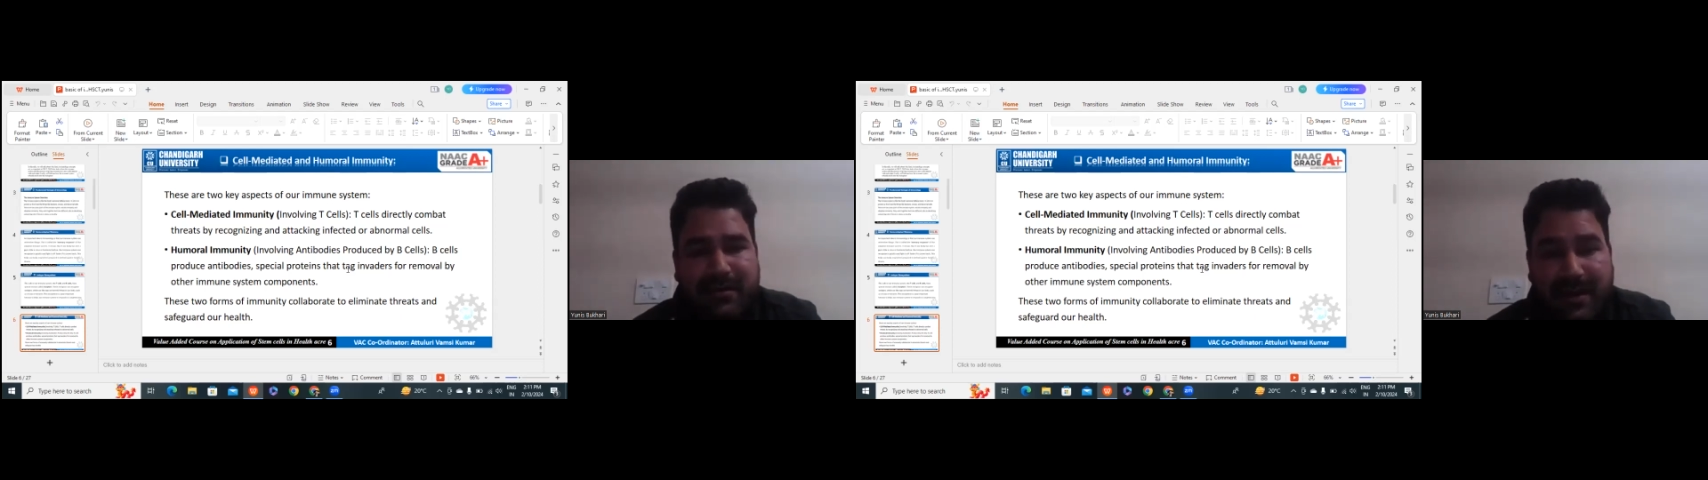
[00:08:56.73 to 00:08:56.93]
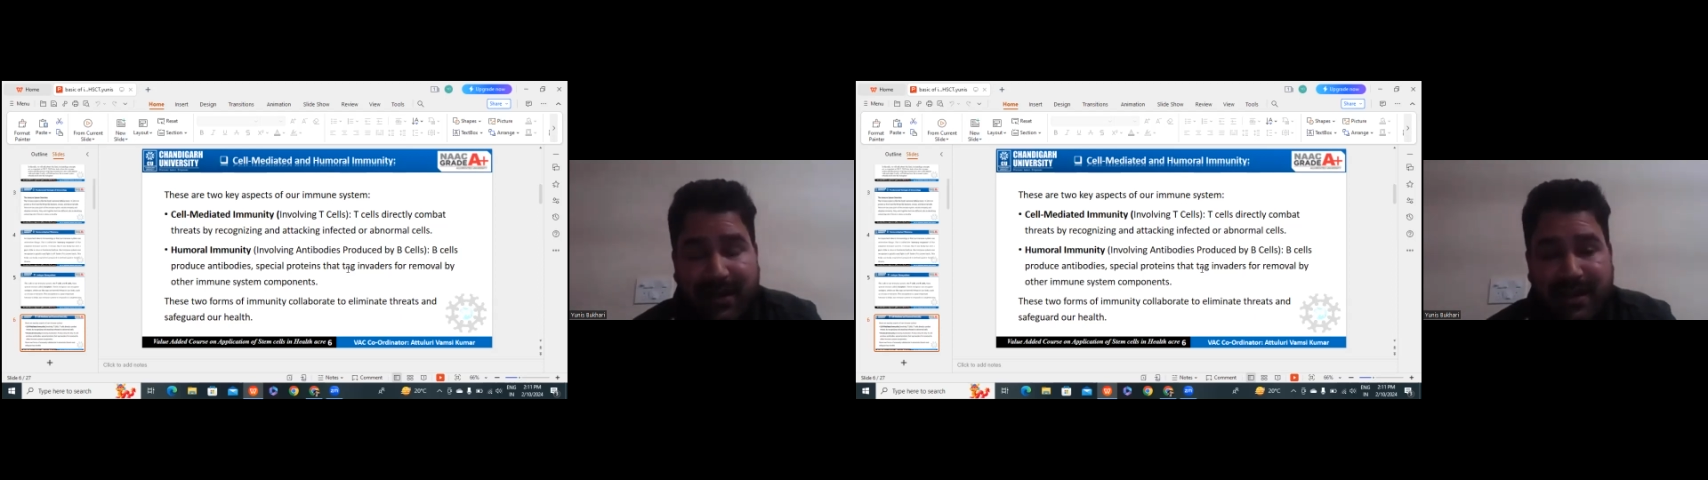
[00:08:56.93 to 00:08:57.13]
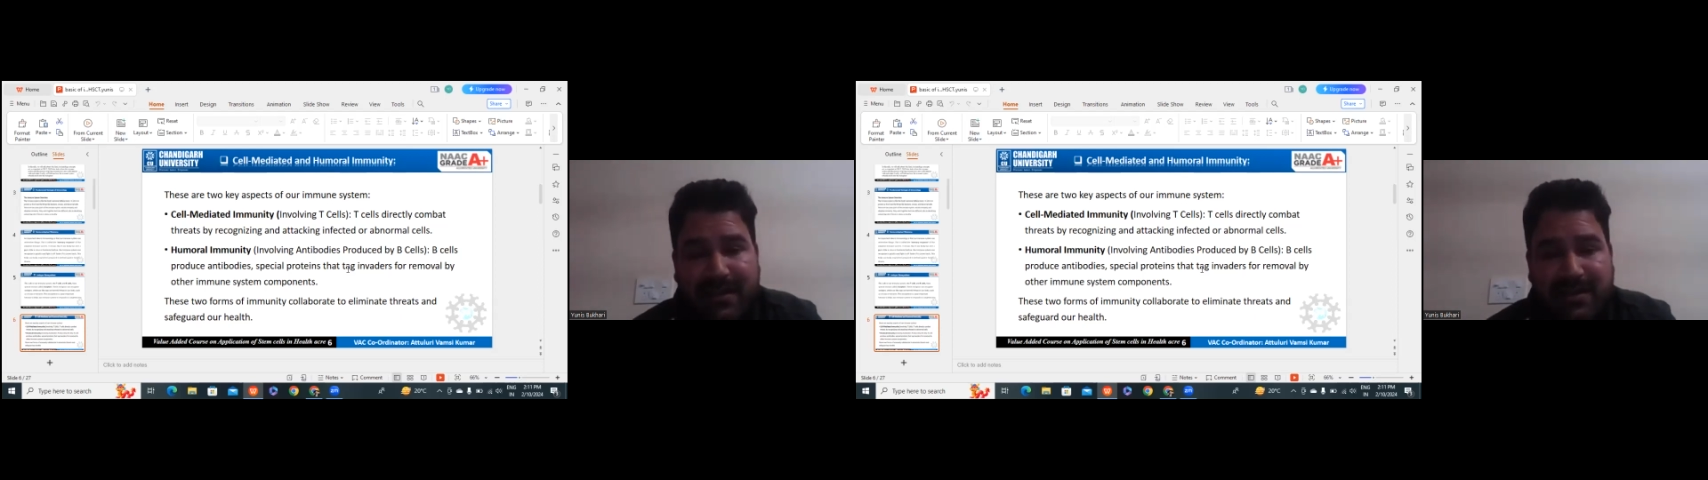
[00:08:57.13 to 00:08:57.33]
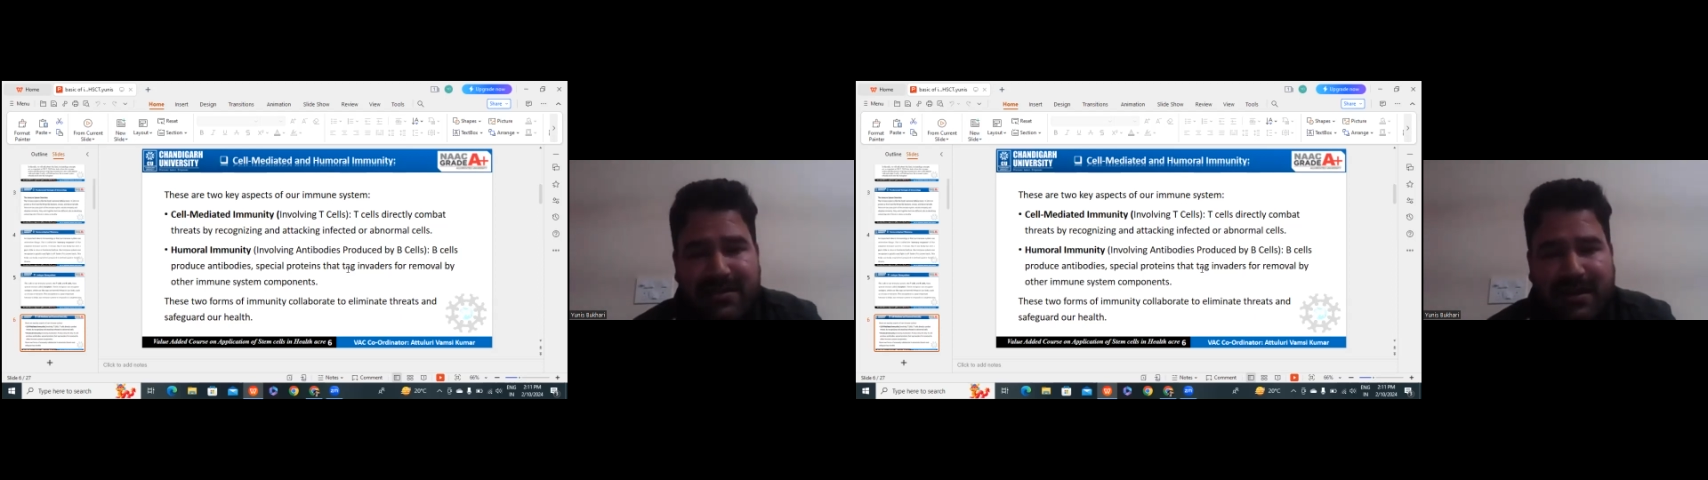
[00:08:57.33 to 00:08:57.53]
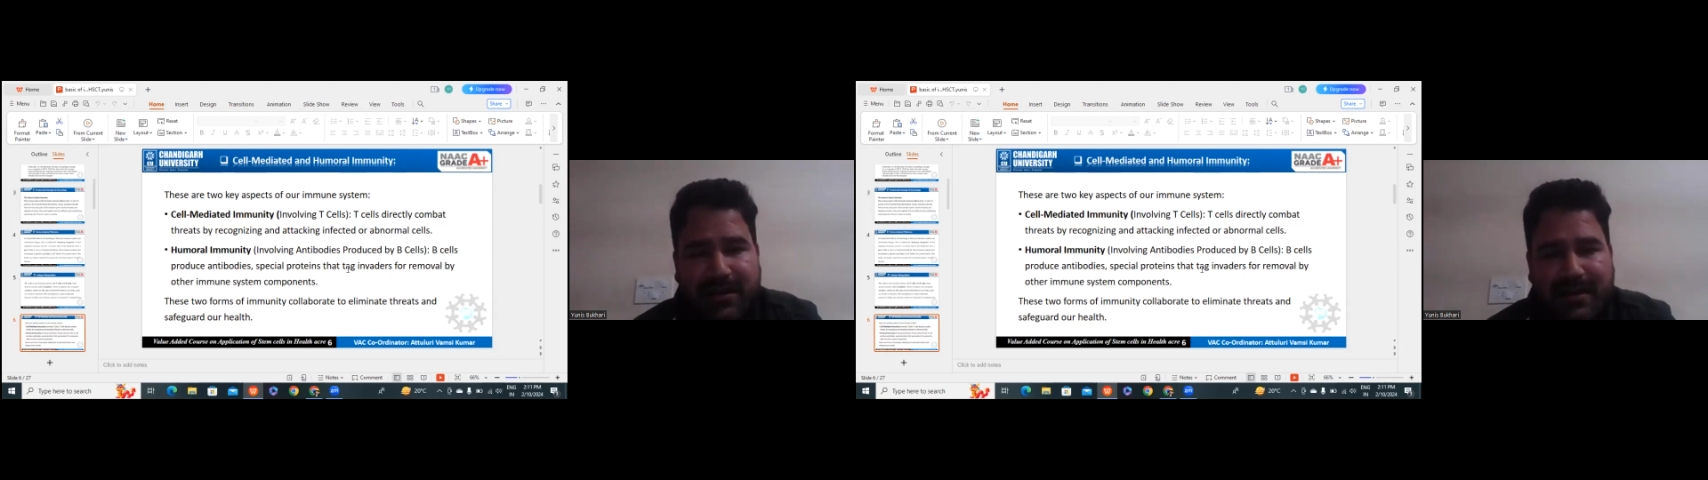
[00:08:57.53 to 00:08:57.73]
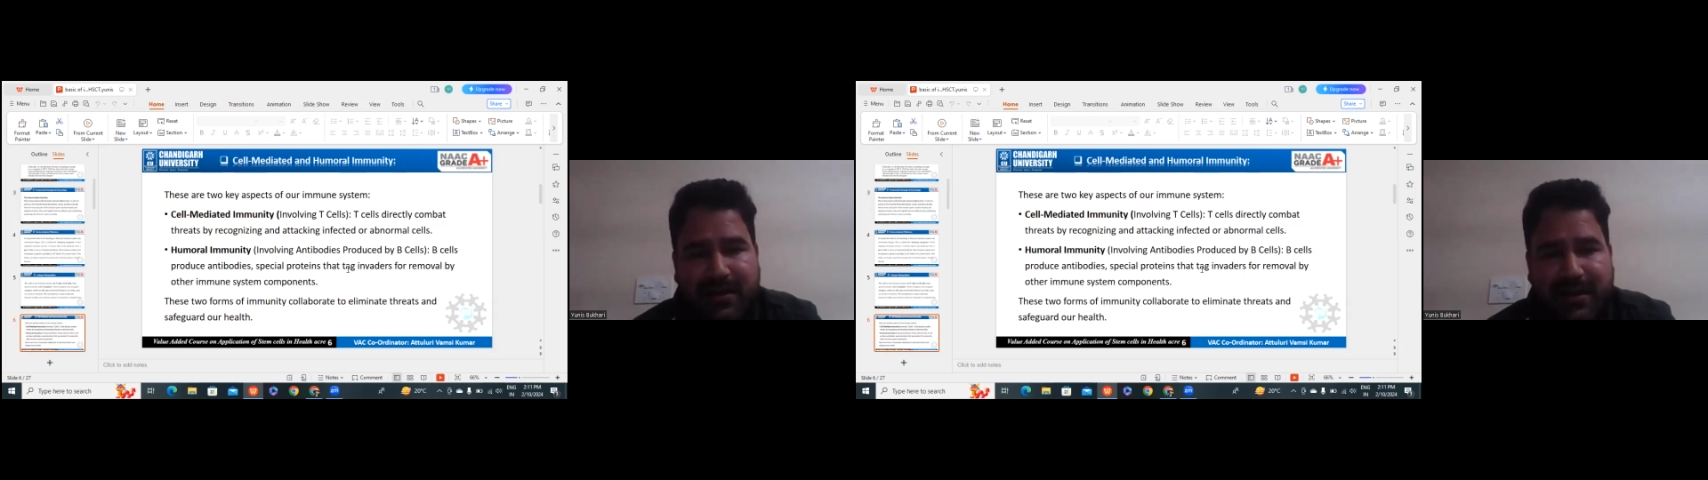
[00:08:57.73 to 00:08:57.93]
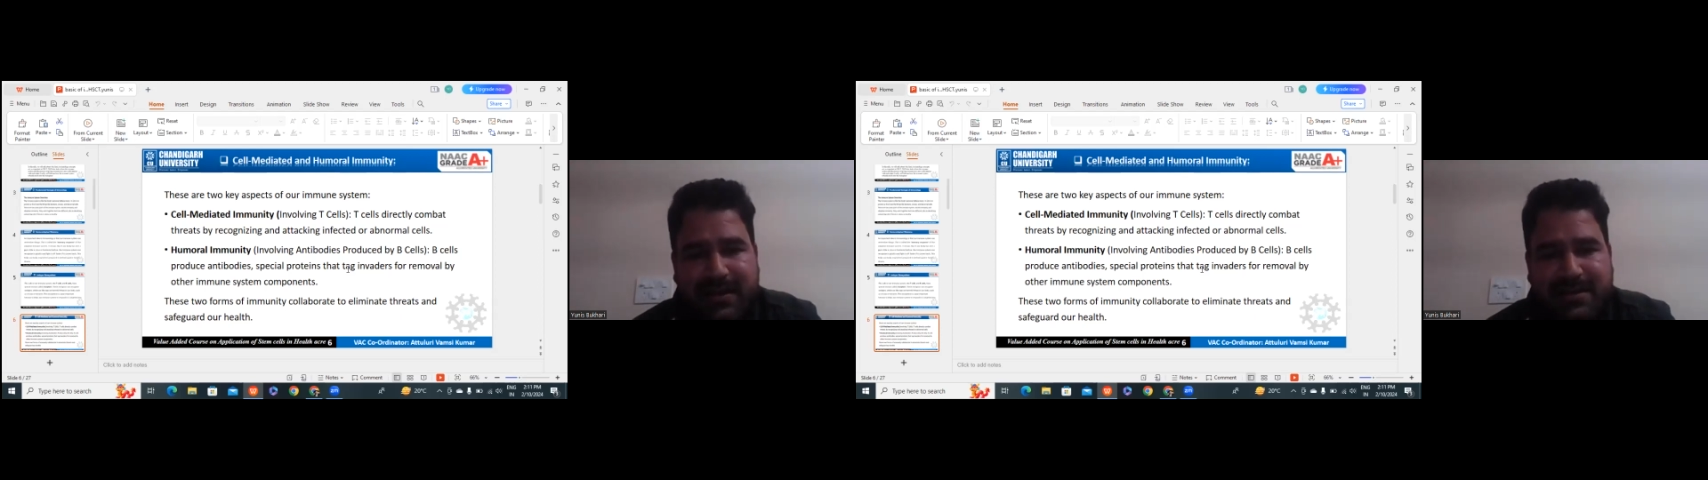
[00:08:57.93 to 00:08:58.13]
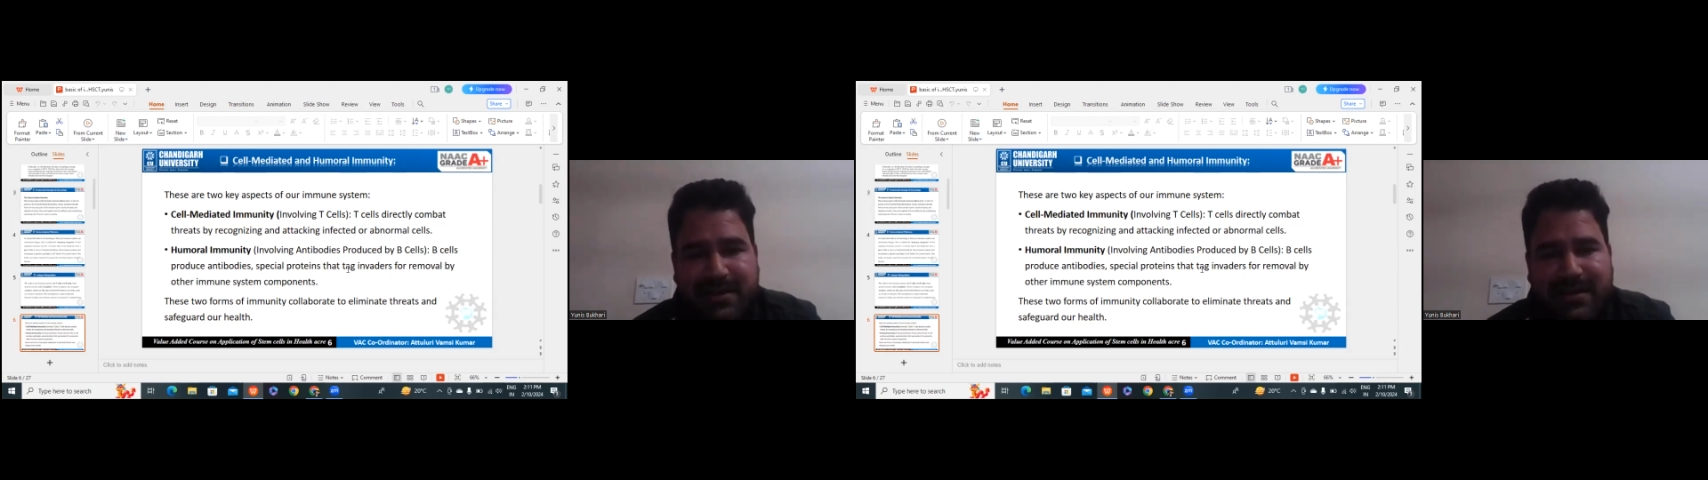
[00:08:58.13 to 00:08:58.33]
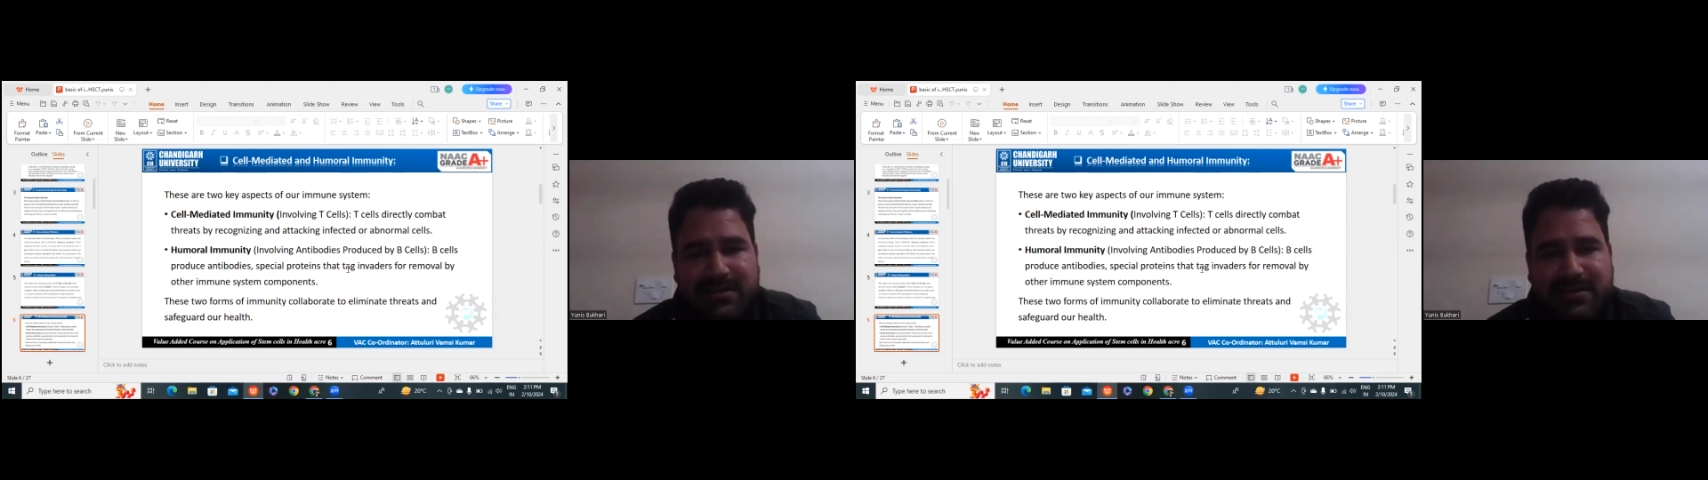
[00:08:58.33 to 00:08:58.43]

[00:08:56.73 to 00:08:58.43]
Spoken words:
these antigens